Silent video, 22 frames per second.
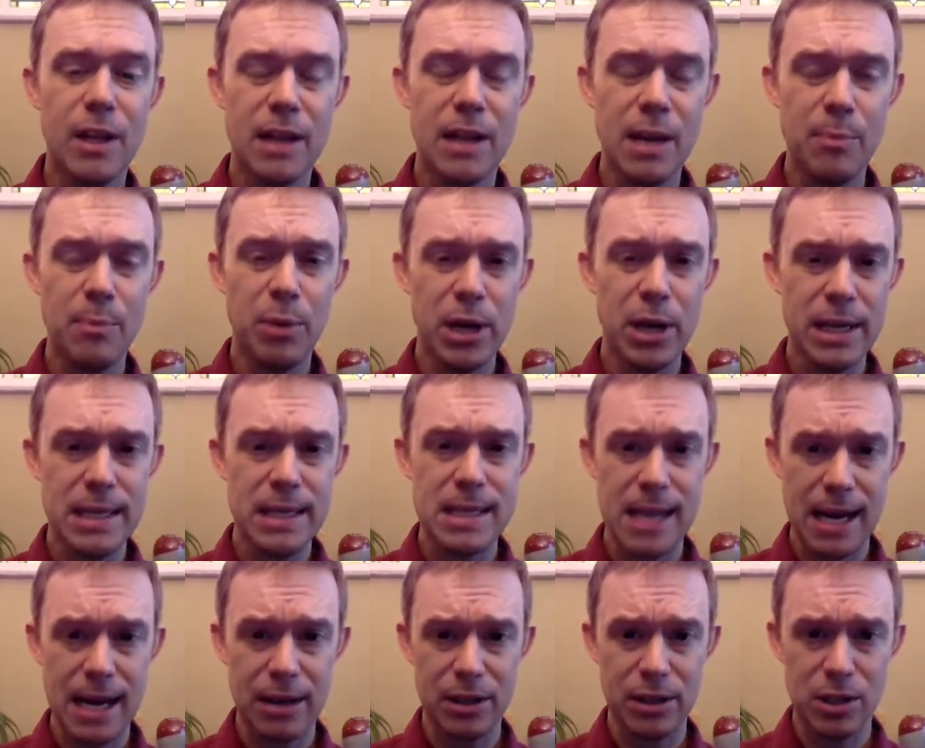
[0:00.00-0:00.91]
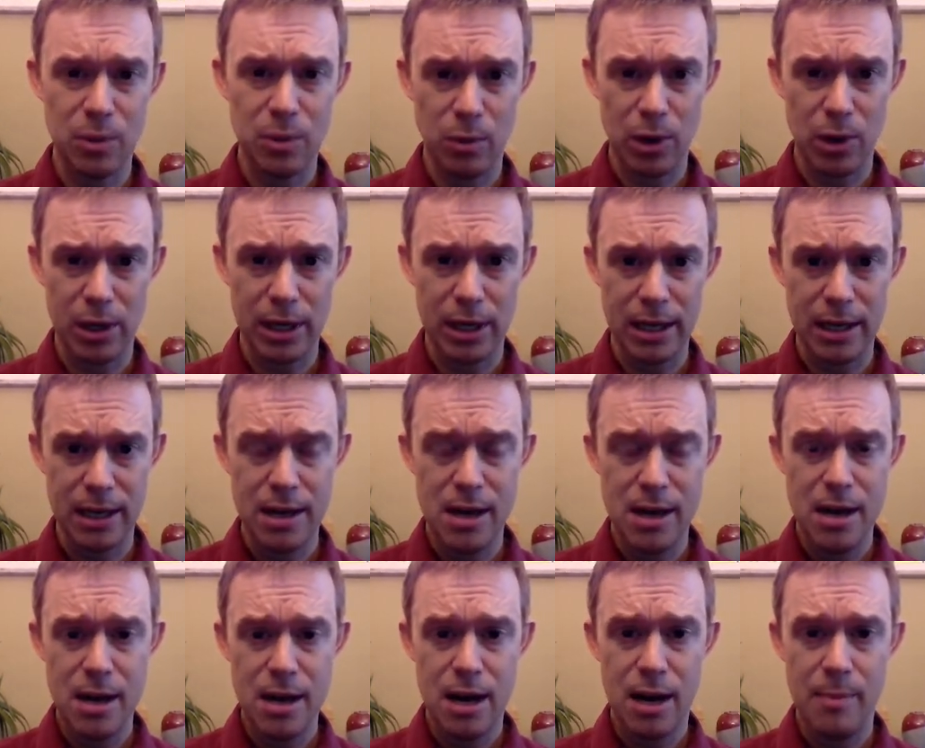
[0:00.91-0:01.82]
That breaks down to working
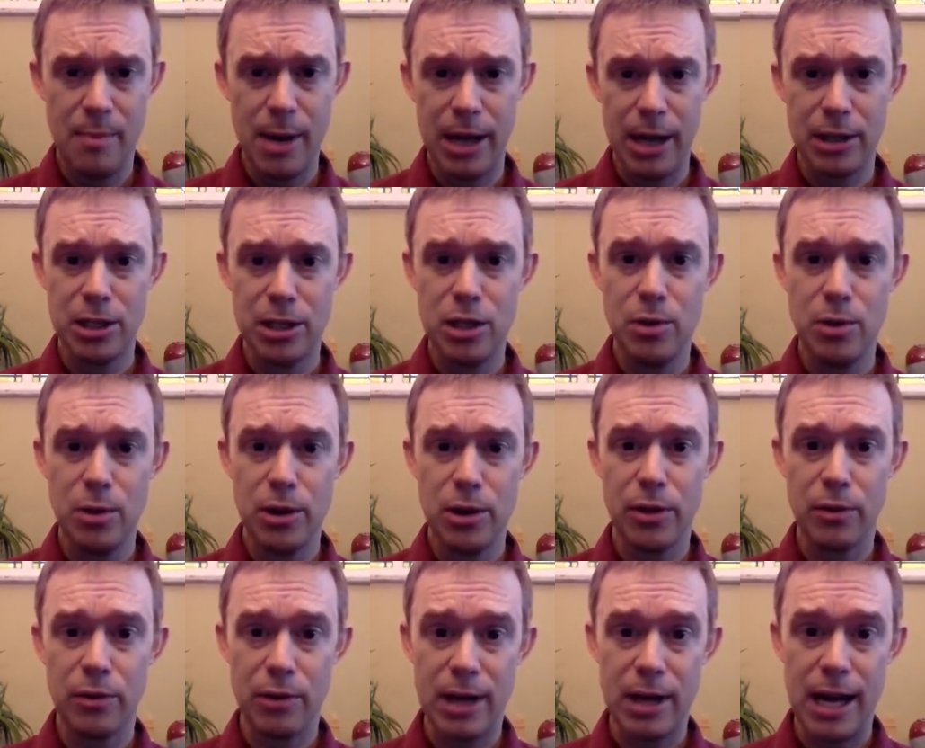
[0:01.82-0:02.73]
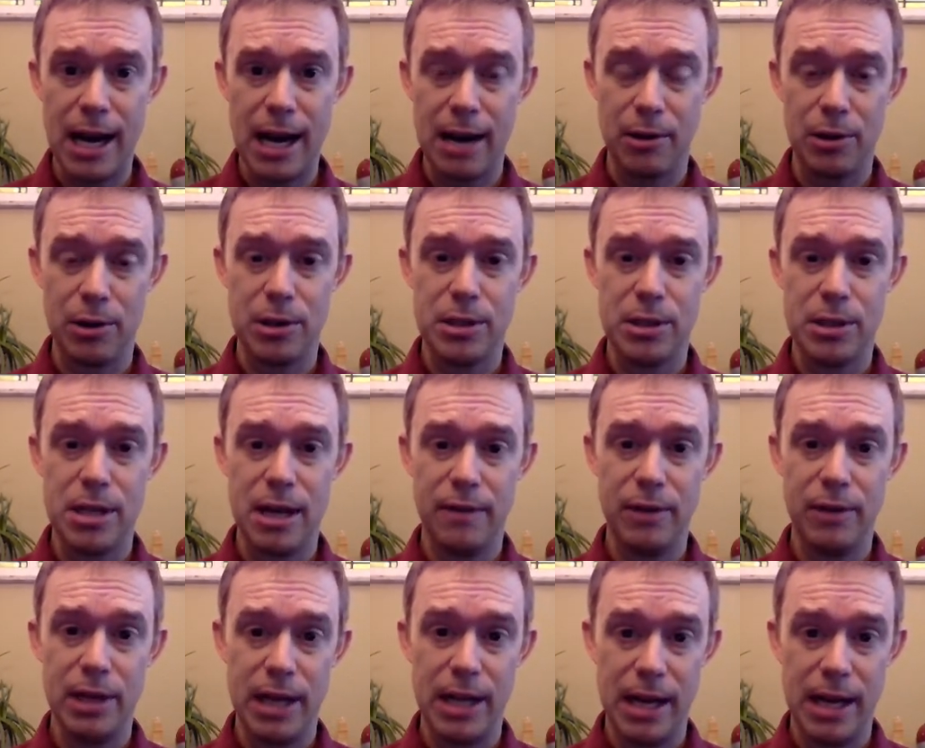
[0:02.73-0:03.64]
about 2 or 3 hours
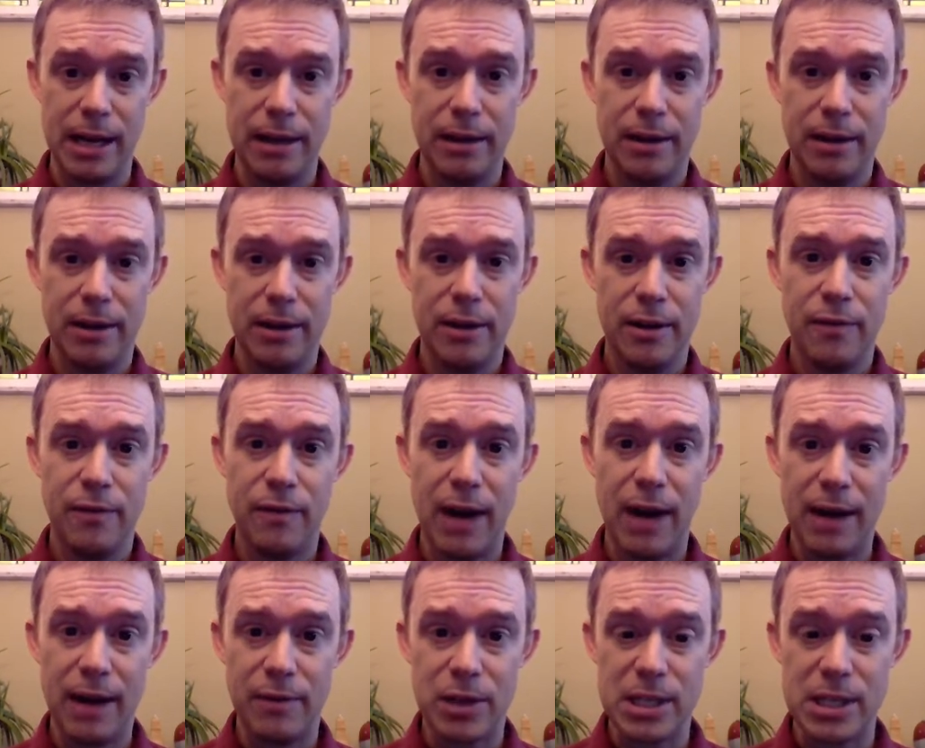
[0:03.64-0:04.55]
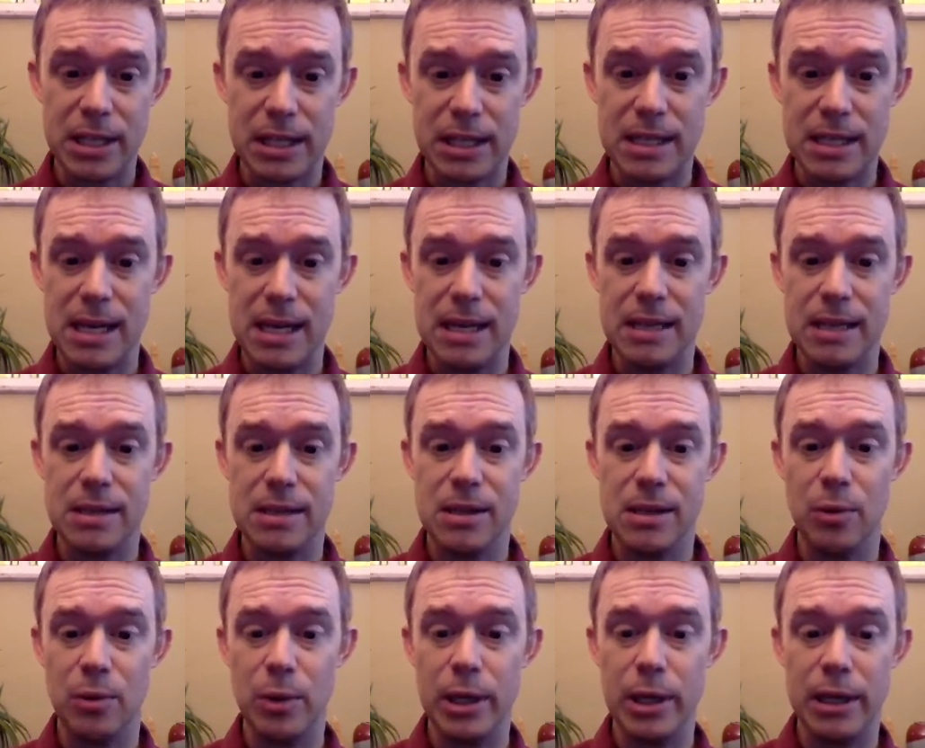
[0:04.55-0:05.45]
every day, 5 or 6 days
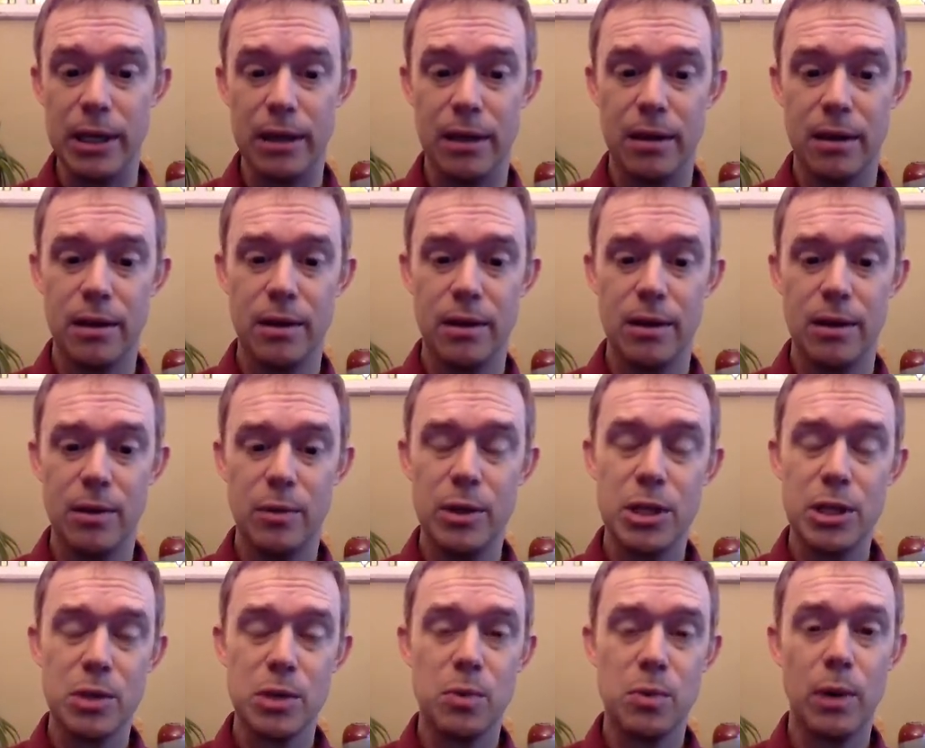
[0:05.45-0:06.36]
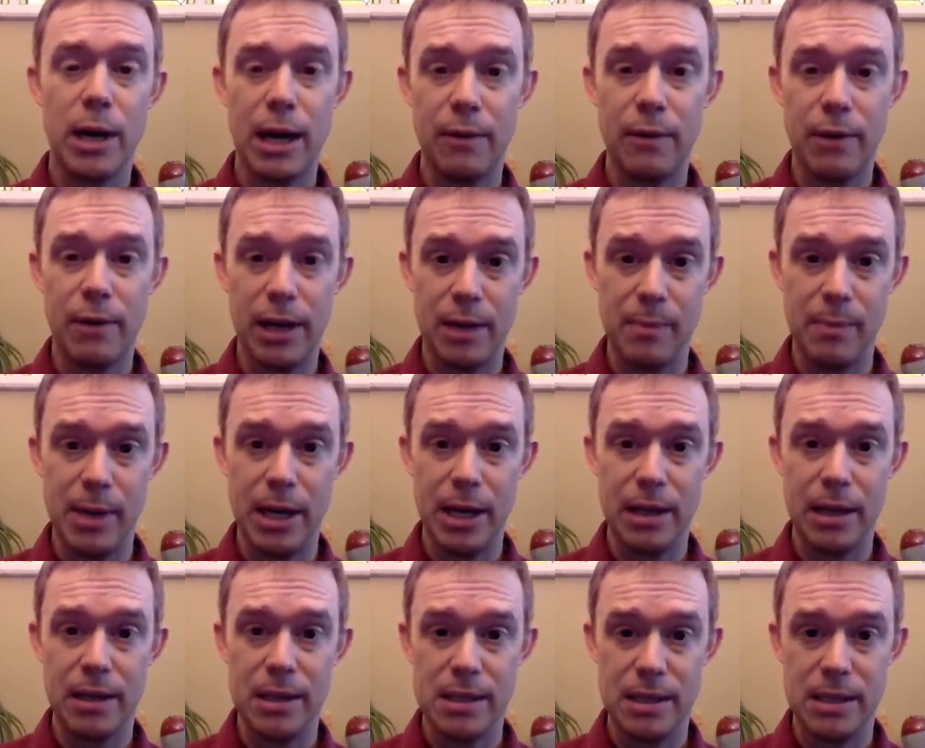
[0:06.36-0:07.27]
a week, which is what I
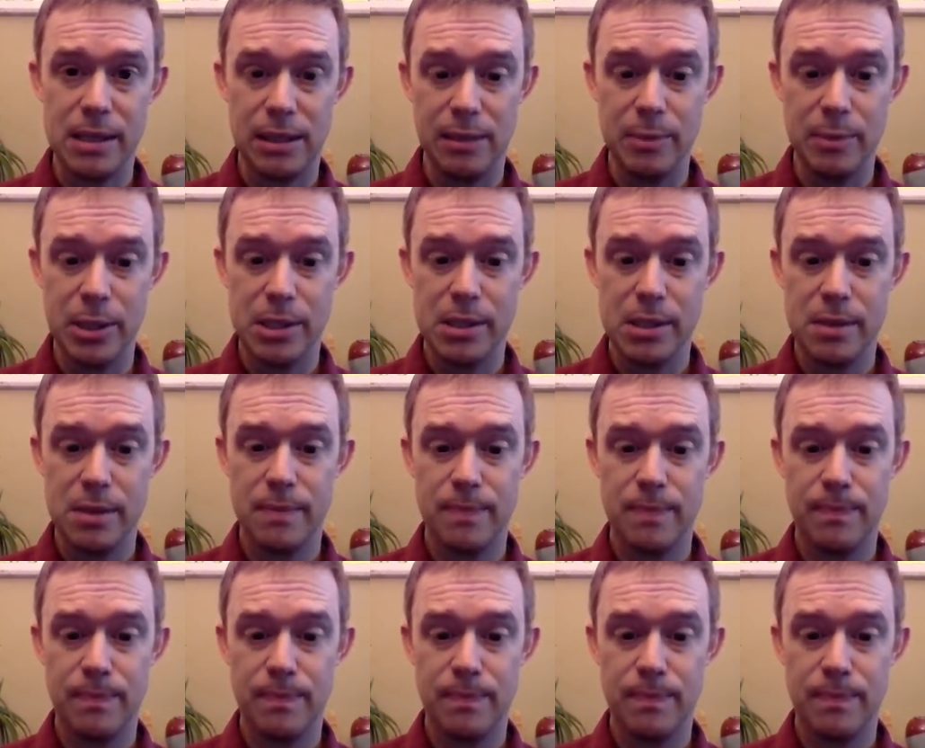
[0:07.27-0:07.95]
recommend in the syllabus.